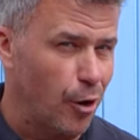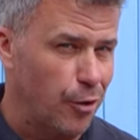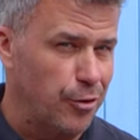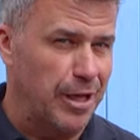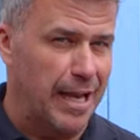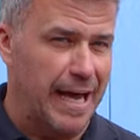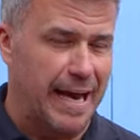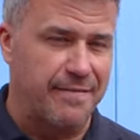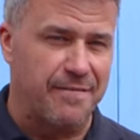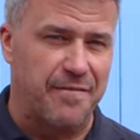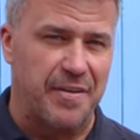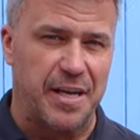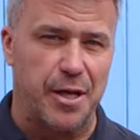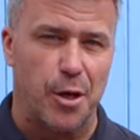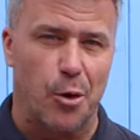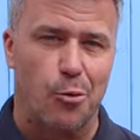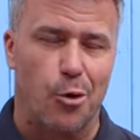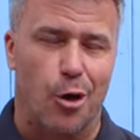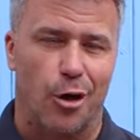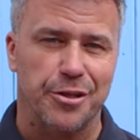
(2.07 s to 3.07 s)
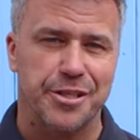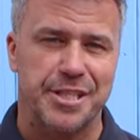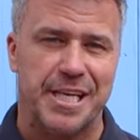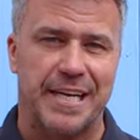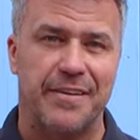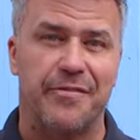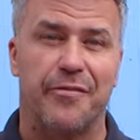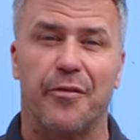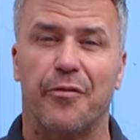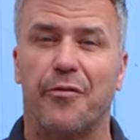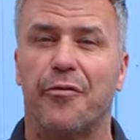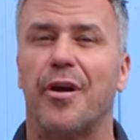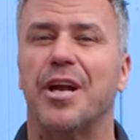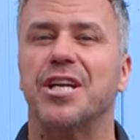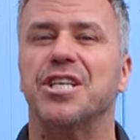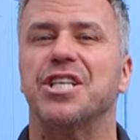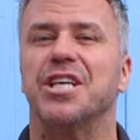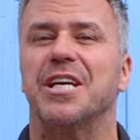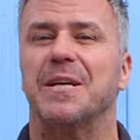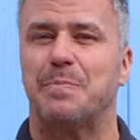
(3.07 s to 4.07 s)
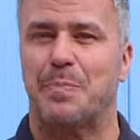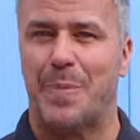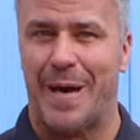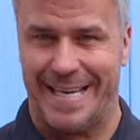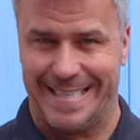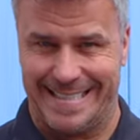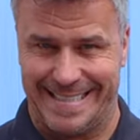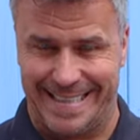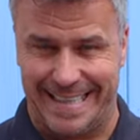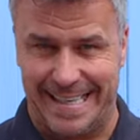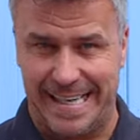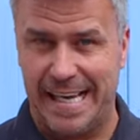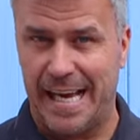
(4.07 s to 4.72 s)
online video content for Frenchic Paint,